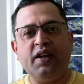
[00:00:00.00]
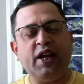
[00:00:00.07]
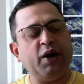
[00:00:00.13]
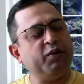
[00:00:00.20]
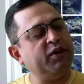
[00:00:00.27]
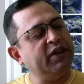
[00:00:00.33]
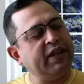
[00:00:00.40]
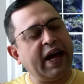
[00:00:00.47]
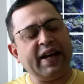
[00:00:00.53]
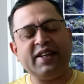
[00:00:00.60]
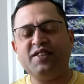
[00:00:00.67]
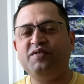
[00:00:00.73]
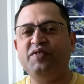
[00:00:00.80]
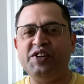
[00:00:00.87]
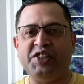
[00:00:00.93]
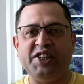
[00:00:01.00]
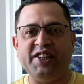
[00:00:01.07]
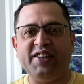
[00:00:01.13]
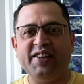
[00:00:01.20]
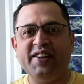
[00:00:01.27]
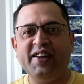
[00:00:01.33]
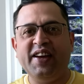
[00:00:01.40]
Now that is
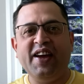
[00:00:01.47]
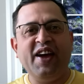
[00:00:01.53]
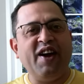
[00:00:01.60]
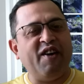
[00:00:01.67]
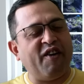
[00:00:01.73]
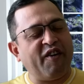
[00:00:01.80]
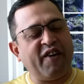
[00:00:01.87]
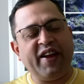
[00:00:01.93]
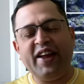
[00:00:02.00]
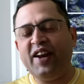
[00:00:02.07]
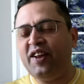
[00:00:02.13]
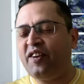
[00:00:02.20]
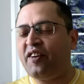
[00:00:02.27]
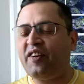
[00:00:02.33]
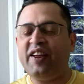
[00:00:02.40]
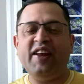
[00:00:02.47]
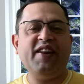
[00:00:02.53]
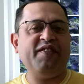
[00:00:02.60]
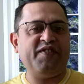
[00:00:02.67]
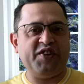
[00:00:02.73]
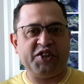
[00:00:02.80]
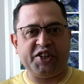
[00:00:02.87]
fishy, really,
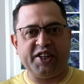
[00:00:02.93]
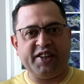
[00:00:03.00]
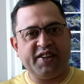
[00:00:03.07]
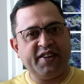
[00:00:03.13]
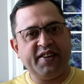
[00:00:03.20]
really fishy.